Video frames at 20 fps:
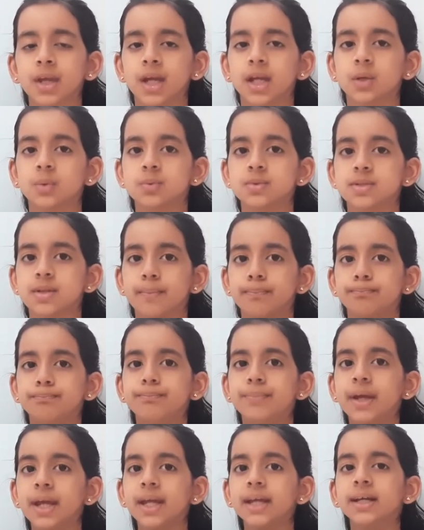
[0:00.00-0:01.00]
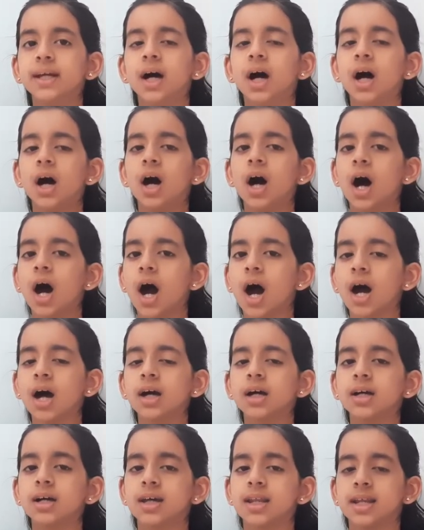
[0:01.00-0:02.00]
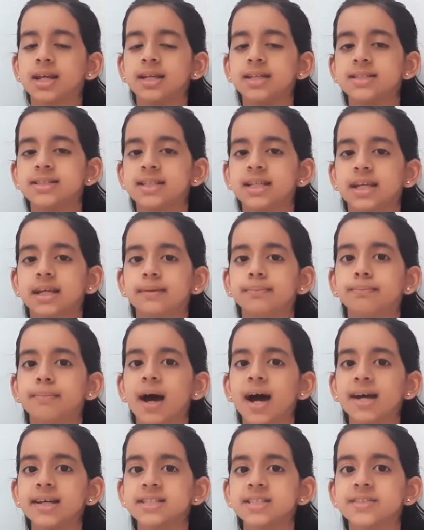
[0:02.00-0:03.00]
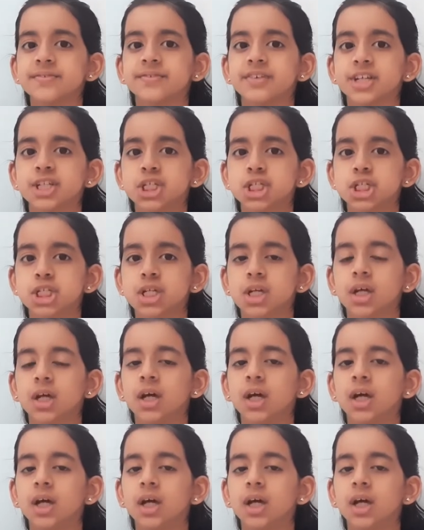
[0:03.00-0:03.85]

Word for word: It was a big, hungry sea bass fish.